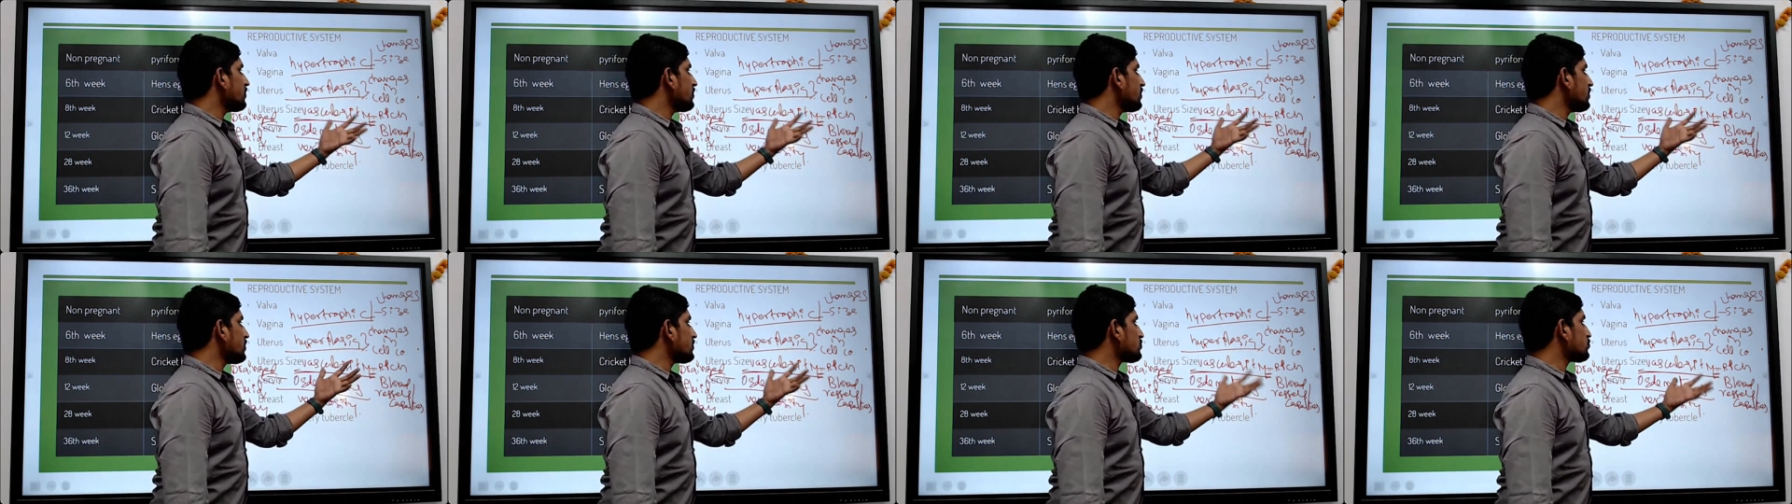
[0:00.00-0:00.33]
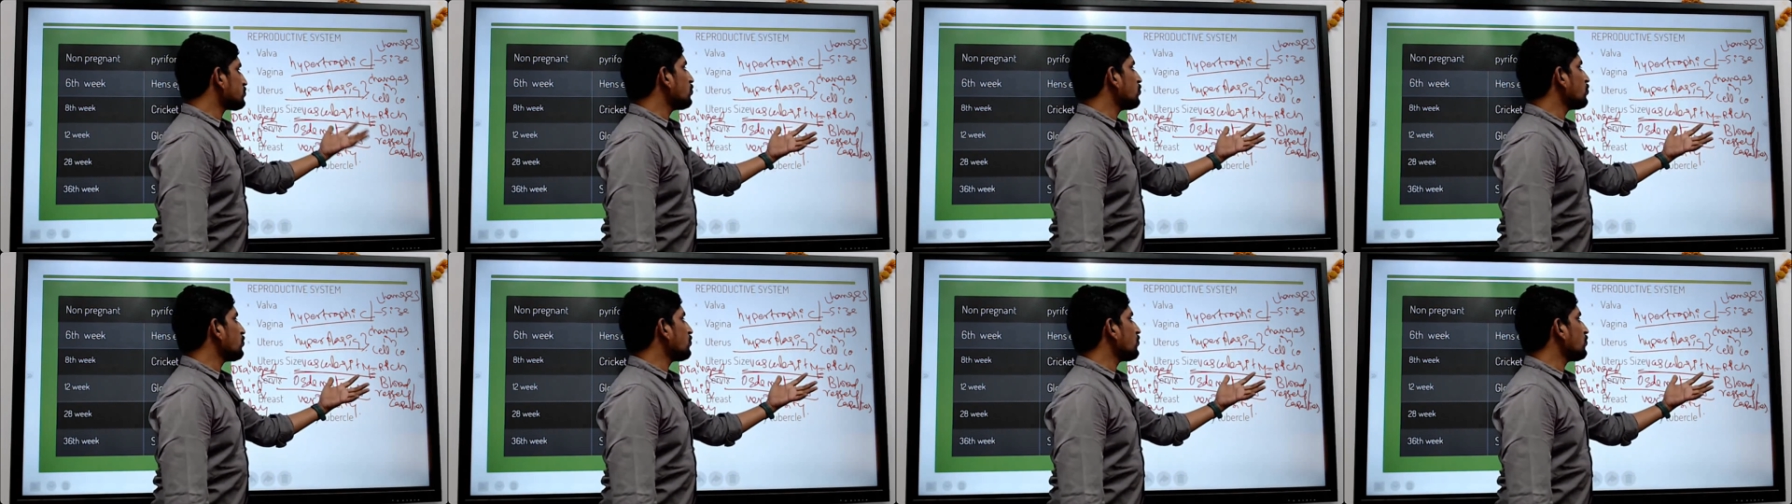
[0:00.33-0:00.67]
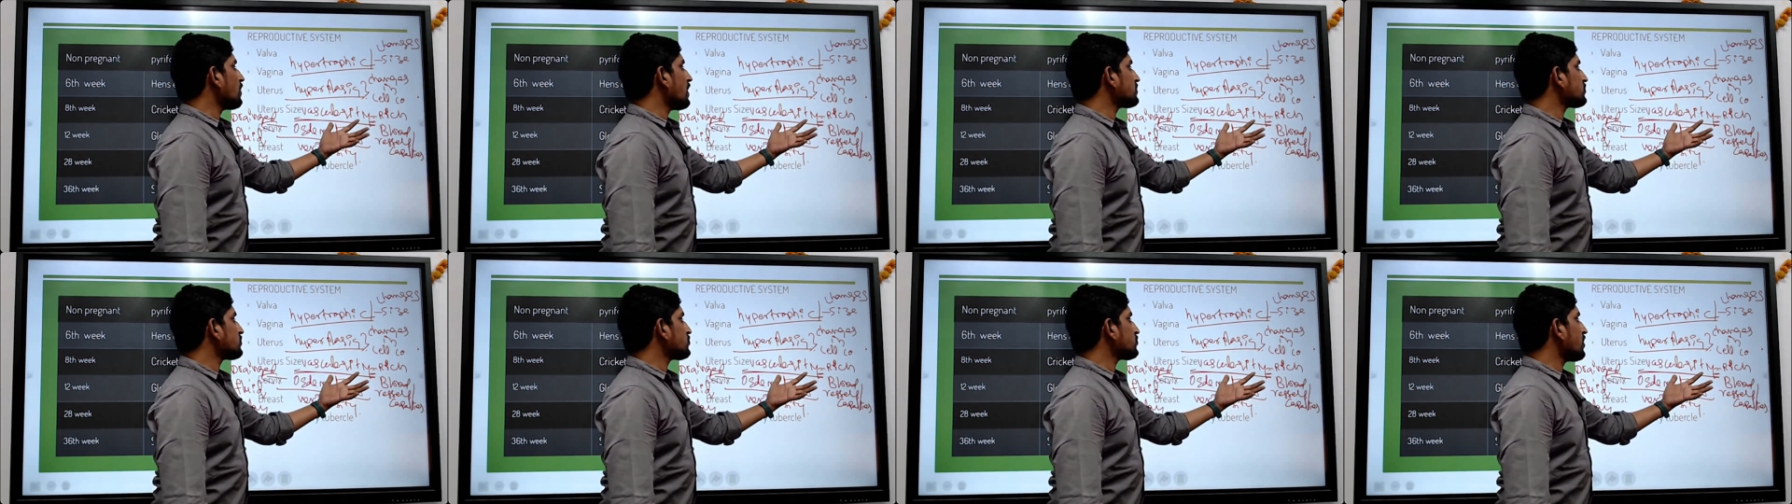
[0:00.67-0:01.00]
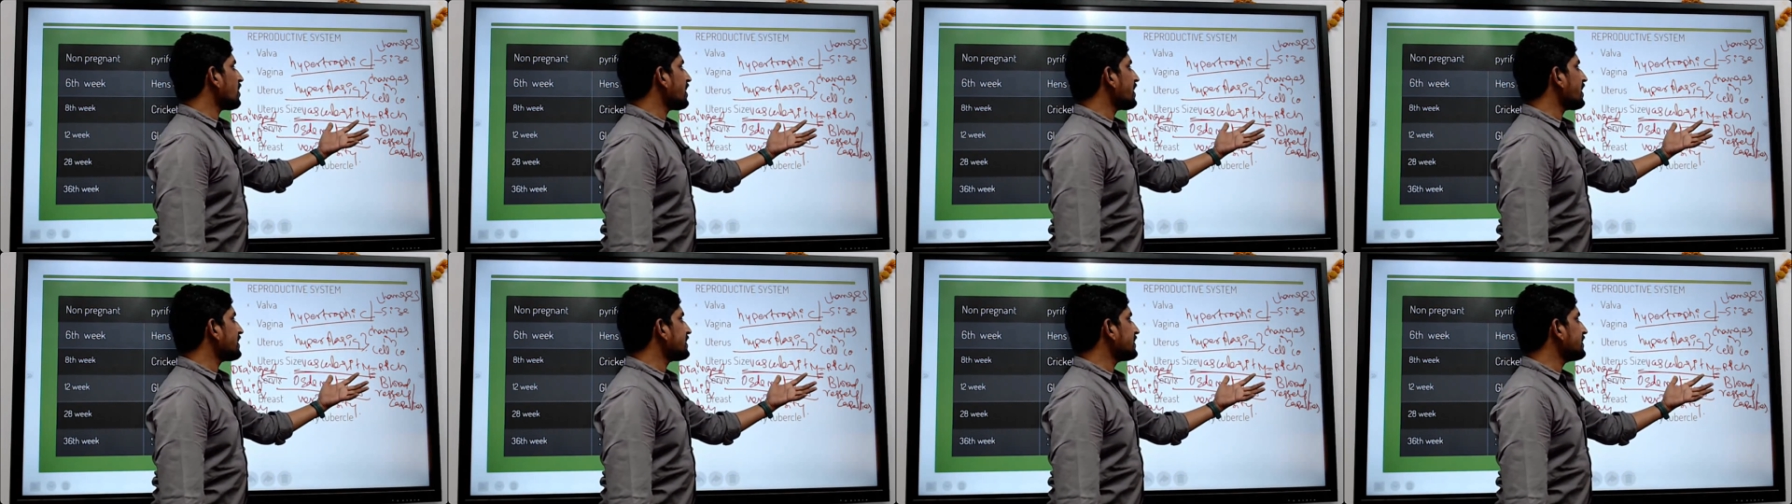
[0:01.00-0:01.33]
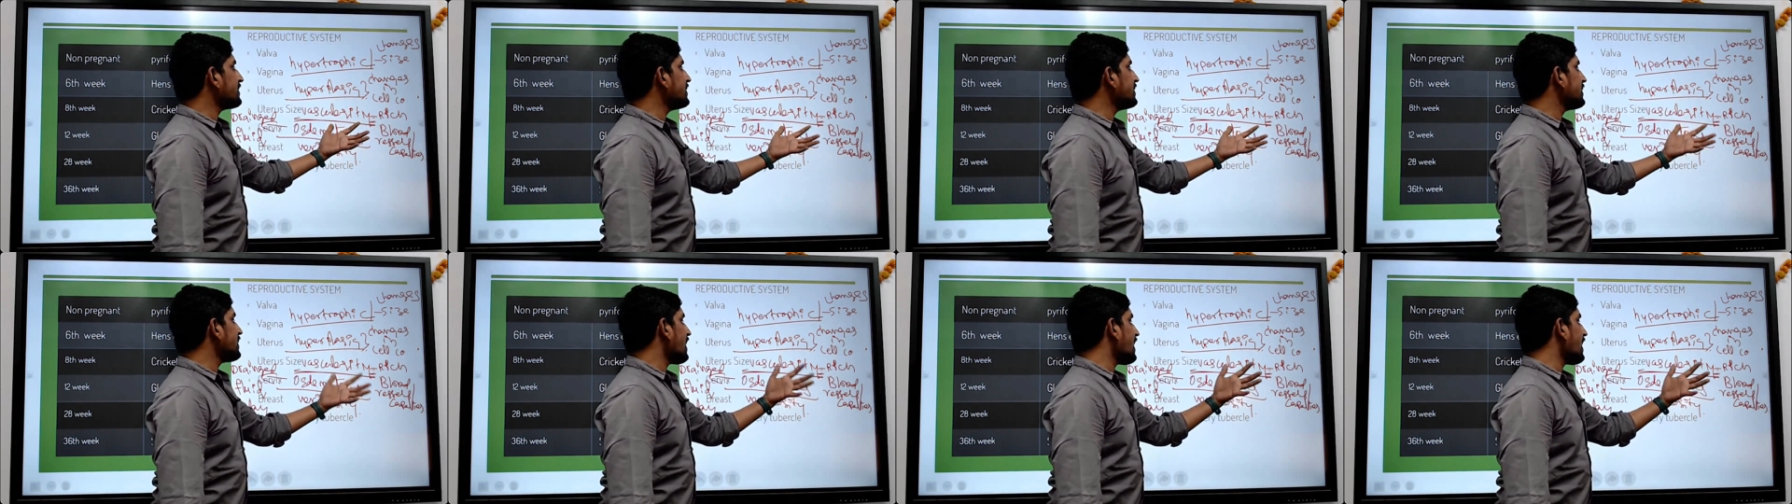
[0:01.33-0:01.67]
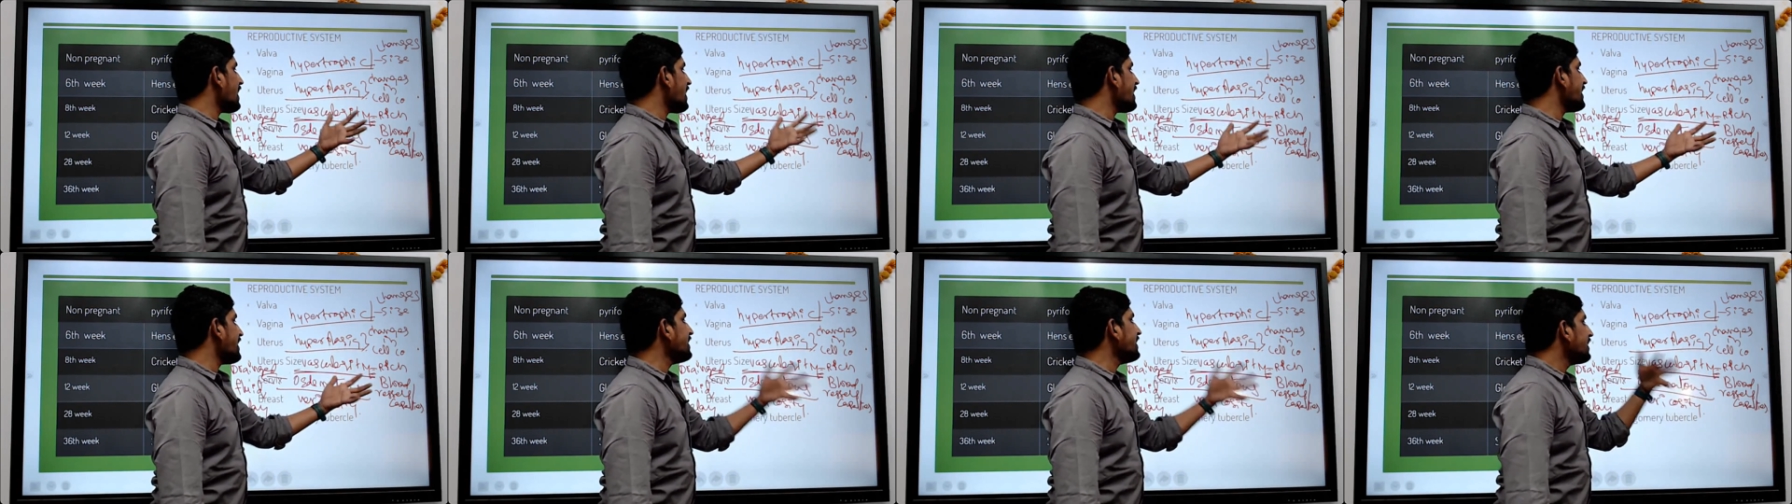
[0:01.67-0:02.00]
uh, so vascularity
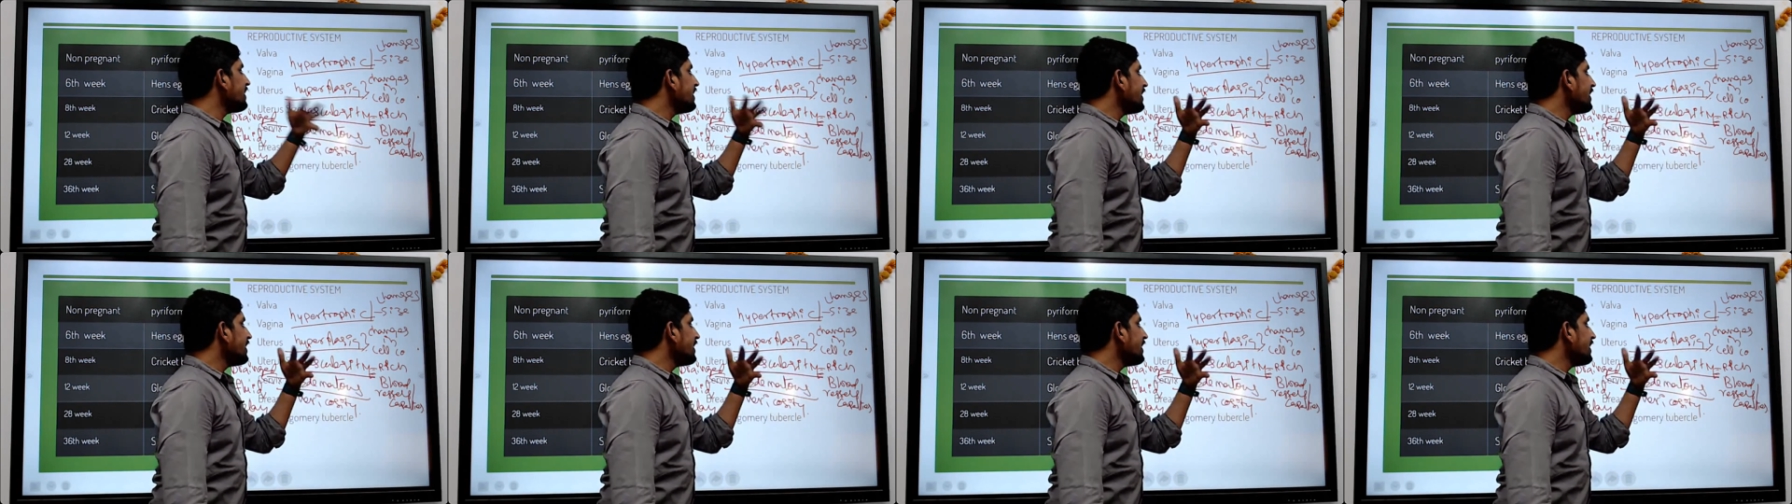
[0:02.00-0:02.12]
and